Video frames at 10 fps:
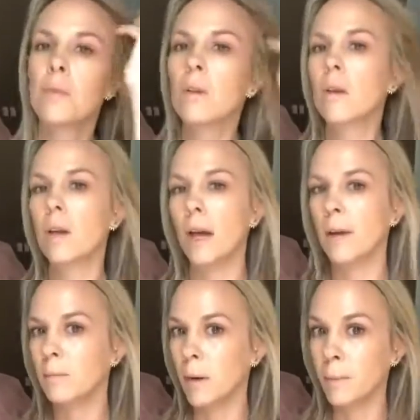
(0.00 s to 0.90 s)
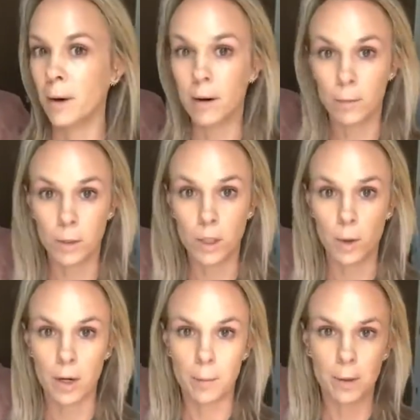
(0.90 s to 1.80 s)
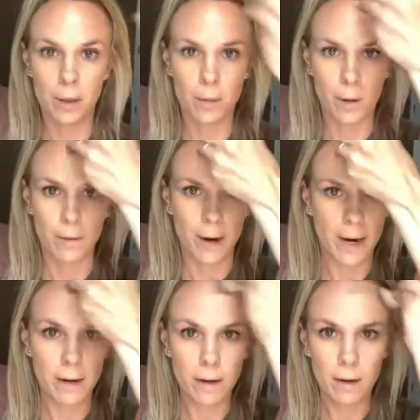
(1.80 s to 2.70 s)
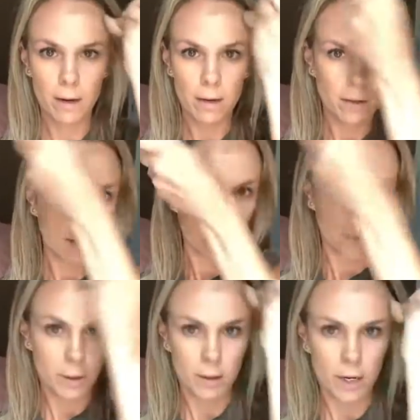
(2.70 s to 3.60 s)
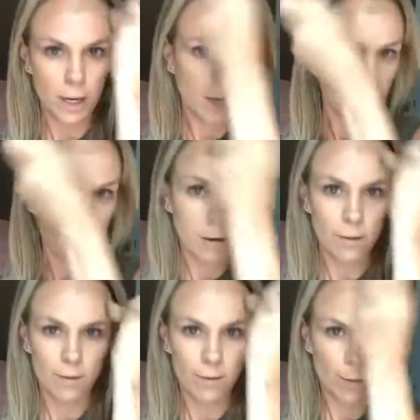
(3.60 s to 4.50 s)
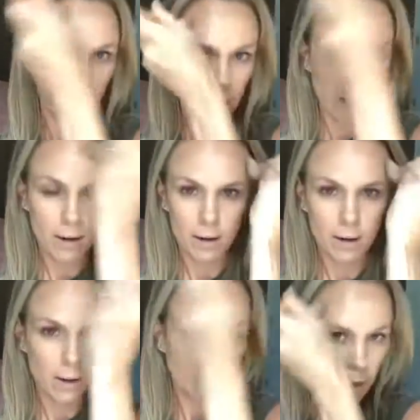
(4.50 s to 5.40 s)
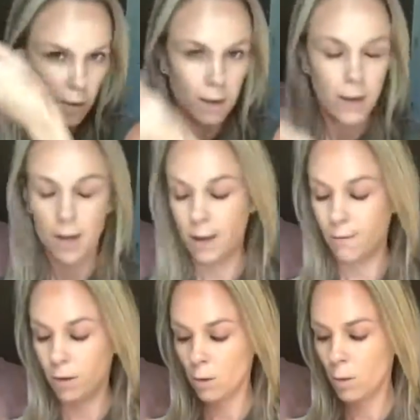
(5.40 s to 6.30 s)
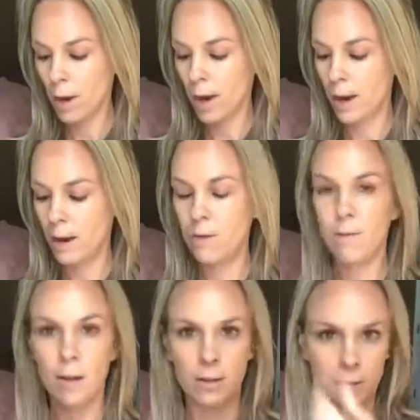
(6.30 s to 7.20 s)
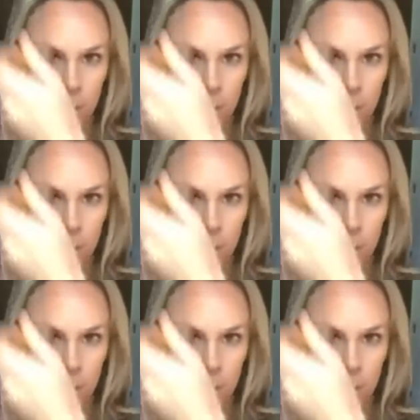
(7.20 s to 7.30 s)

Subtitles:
Okay, remember, we do our number 3, right? So we start here, the forehead. If you have a small